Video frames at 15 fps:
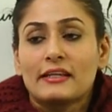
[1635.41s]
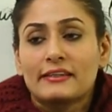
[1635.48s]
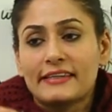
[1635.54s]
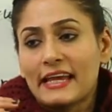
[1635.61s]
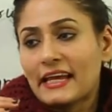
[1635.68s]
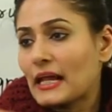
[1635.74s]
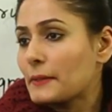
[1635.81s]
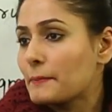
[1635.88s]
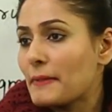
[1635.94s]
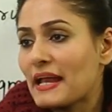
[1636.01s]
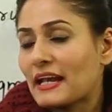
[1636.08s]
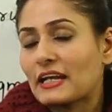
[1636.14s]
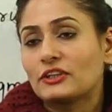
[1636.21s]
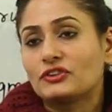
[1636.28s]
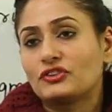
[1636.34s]
They can
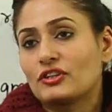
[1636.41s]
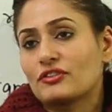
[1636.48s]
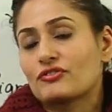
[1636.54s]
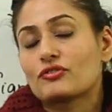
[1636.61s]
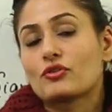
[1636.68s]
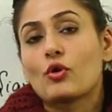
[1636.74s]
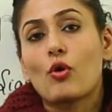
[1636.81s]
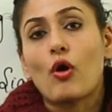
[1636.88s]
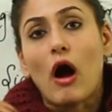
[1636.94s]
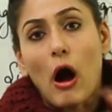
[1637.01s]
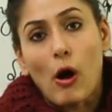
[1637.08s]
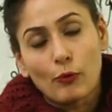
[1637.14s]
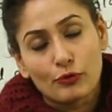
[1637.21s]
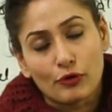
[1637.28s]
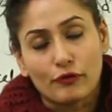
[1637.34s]
make it just go
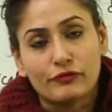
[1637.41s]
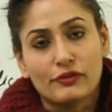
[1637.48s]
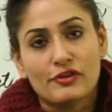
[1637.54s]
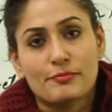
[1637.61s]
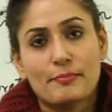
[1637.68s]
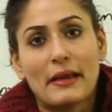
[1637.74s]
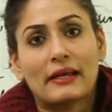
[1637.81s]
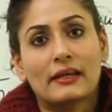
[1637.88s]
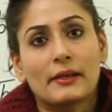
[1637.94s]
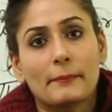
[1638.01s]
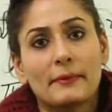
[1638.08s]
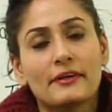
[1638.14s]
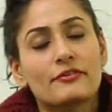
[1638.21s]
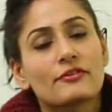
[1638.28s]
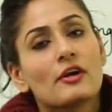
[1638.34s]
out of the spec
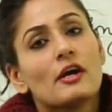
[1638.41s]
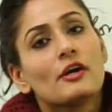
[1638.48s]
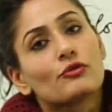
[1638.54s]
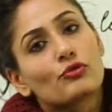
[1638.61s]
limits.